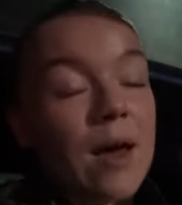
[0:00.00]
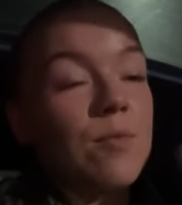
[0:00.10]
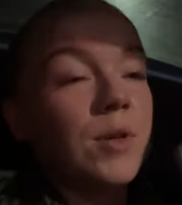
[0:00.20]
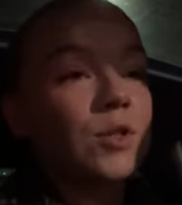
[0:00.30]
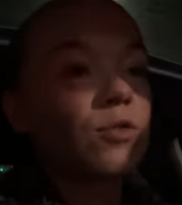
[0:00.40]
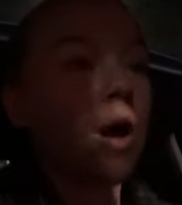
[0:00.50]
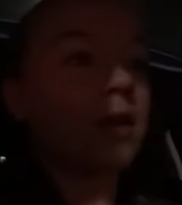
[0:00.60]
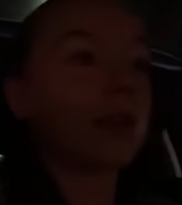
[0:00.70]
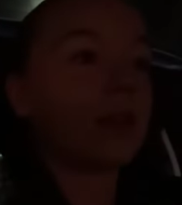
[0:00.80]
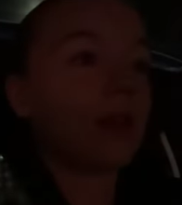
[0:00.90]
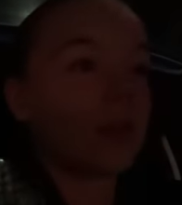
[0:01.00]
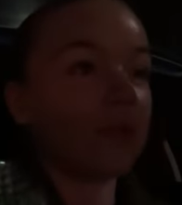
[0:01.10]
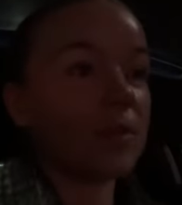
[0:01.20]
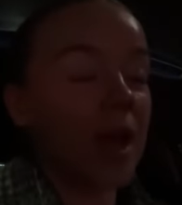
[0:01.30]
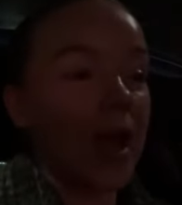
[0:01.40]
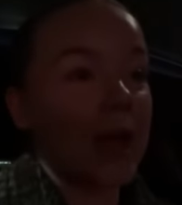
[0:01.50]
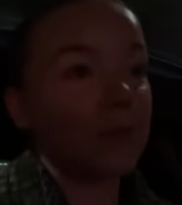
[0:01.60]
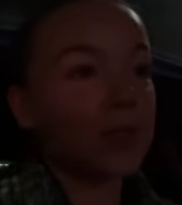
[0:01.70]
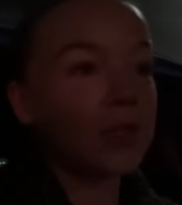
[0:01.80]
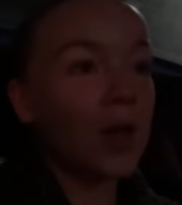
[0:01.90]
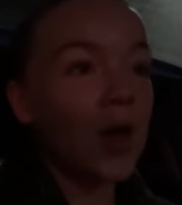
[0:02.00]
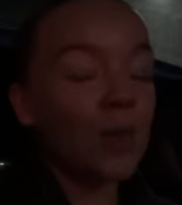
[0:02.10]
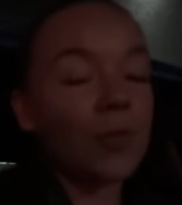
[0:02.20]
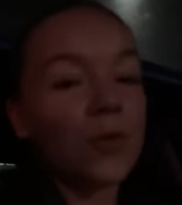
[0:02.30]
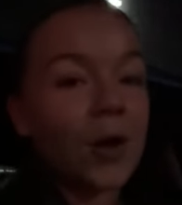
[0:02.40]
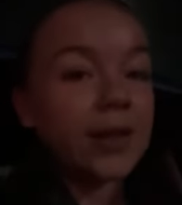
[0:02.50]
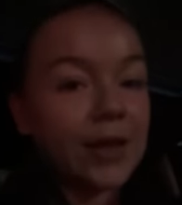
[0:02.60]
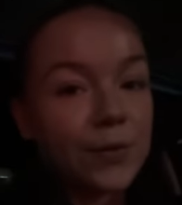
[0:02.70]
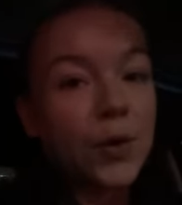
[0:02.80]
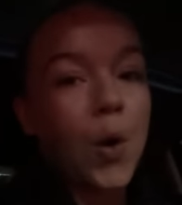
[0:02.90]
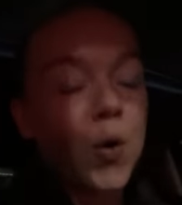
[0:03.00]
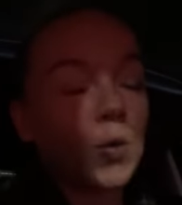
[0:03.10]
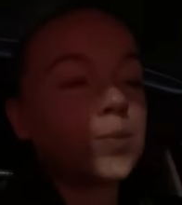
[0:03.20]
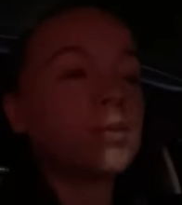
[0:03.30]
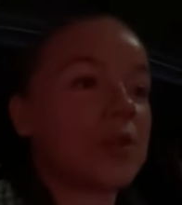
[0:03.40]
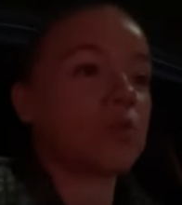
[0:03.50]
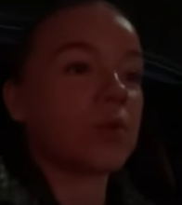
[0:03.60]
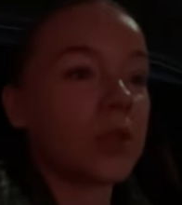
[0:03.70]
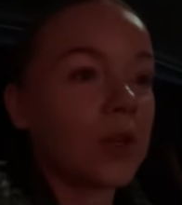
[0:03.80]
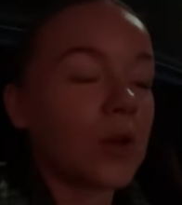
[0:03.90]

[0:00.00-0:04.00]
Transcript: that restaurant a lot of times before I left home. It's really